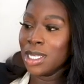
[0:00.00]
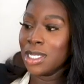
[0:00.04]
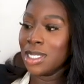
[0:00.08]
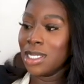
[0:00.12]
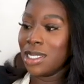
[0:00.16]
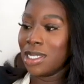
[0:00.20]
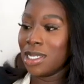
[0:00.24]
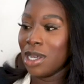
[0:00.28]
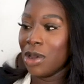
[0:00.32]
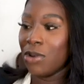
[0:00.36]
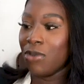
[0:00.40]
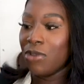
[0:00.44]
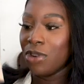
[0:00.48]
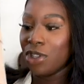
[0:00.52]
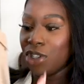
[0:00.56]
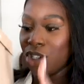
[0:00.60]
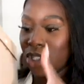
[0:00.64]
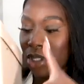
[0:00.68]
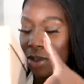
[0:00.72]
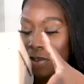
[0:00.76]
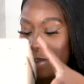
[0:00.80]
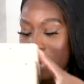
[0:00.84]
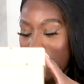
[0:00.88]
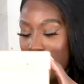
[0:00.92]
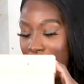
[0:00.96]

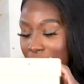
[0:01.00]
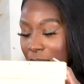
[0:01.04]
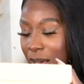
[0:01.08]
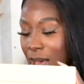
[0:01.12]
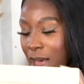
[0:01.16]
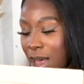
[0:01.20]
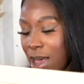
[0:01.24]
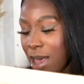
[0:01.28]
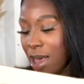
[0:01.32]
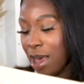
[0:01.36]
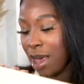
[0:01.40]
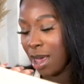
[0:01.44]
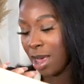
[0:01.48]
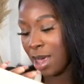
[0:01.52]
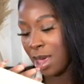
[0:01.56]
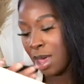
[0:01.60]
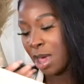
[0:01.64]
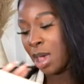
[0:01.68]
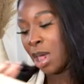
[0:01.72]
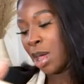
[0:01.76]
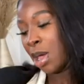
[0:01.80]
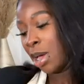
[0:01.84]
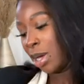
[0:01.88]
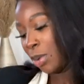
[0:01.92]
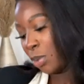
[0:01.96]
Selfridges bag,
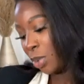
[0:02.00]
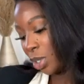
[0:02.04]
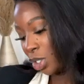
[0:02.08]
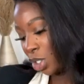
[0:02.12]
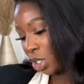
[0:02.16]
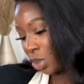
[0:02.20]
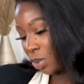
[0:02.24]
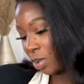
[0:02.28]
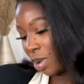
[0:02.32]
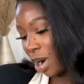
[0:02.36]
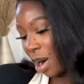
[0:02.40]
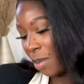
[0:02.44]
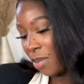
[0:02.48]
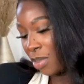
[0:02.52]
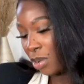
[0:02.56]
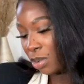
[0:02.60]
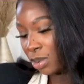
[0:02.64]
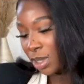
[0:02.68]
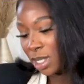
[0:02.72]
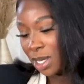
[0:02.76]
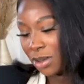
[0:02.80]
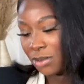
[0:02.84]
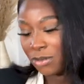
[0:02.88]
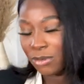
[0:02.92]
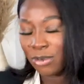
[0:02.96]
which which is where I
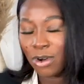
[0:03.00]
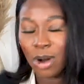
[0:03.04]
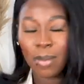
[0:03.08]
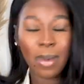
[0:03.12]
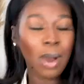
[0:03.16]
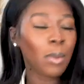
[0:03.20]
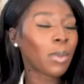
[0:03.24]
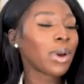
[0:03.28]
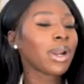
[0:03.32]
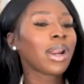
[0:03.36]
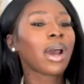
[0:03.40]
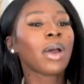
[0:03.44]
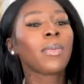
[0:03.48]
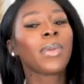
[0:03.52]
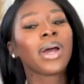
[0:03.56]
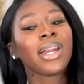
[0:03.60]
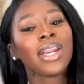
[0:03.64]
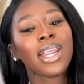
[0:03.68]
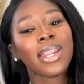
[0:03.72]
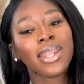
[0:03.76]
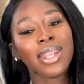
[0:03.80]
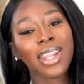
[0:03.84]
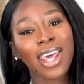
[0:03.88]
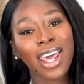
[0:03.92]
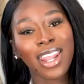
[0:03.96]
bought it from. And when I
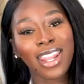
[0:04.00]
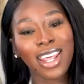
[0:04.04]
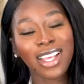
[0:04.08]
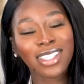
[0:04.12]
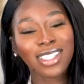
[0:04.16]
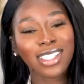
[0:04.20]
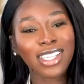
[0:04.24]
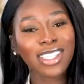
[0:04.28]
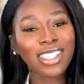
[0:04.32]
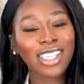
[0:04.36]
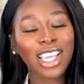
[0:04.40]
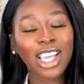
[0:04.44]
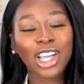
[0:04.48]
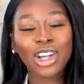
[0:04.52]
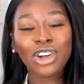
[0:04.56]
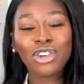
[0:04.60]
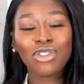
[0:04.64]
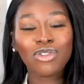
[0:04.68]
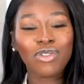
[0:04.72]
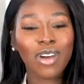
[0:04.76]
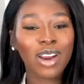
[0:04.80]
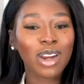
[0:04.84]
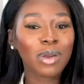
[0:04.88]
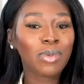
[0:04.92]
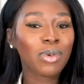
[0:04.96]
went in there, there's this
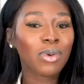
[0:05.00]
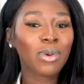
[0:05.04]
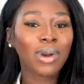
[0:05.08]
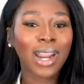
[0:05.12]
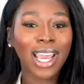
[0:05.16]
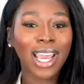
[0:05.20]
incredible